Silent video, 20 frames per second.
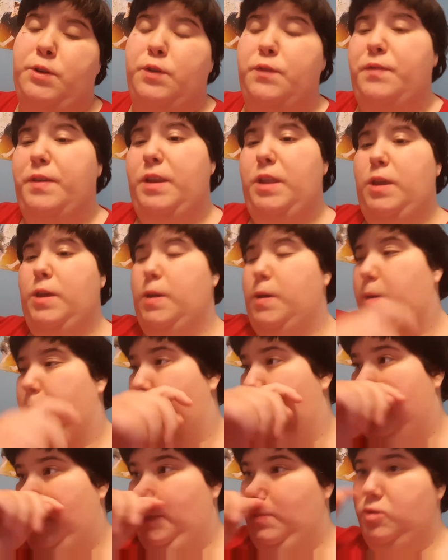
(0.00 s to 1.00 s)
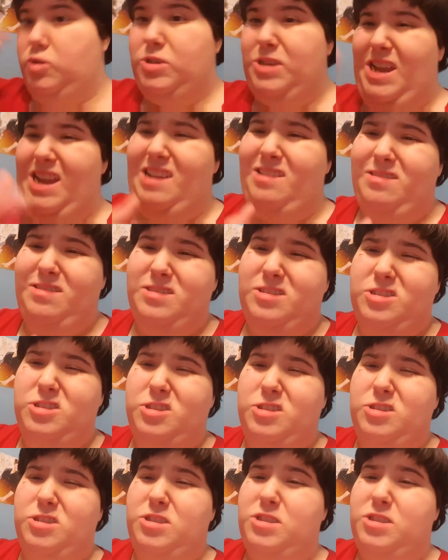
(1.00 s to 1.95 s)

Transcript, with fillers: a new video, a new challenge,